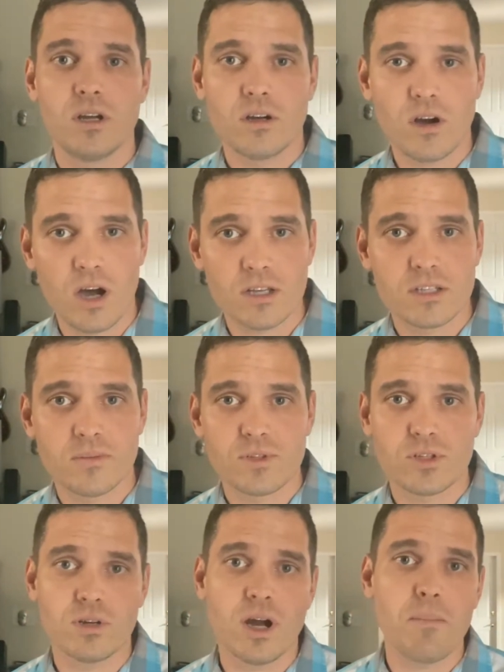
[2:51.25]
cause them
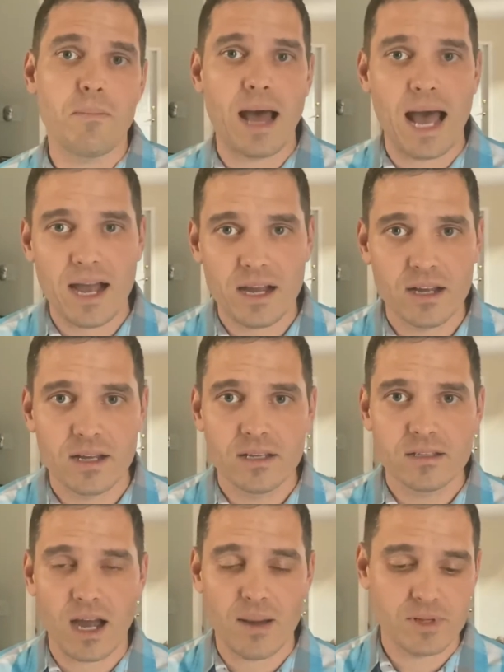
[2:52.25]
to come back
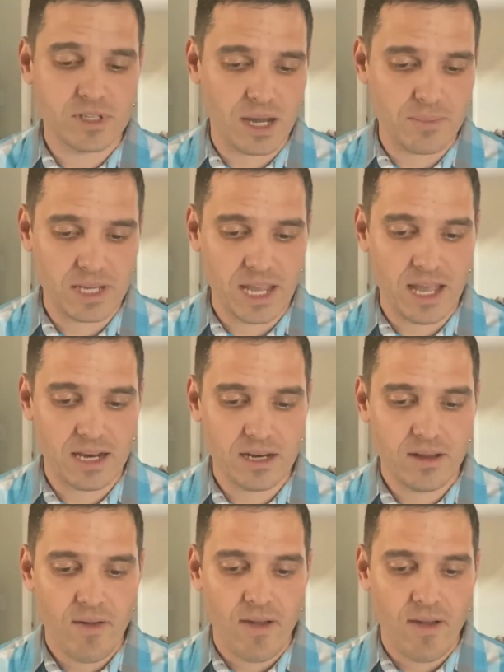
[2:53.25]
time and time again?